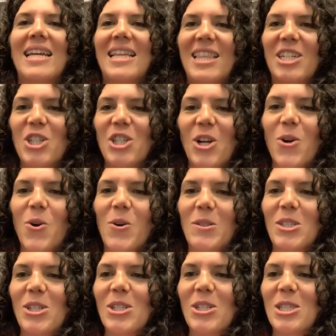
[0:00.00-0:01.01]
the
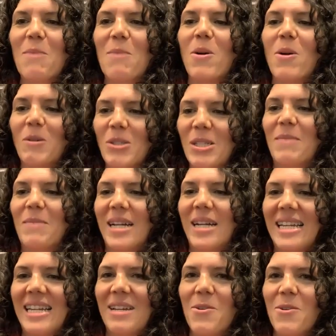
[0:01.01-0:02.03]
shareholders, the most
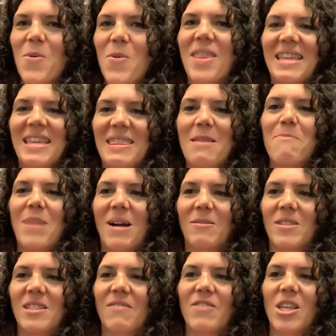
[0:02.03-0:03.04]
money within the
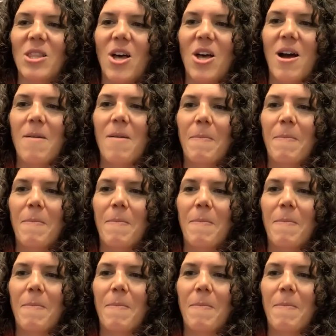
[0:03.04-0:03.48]
bounds of the law.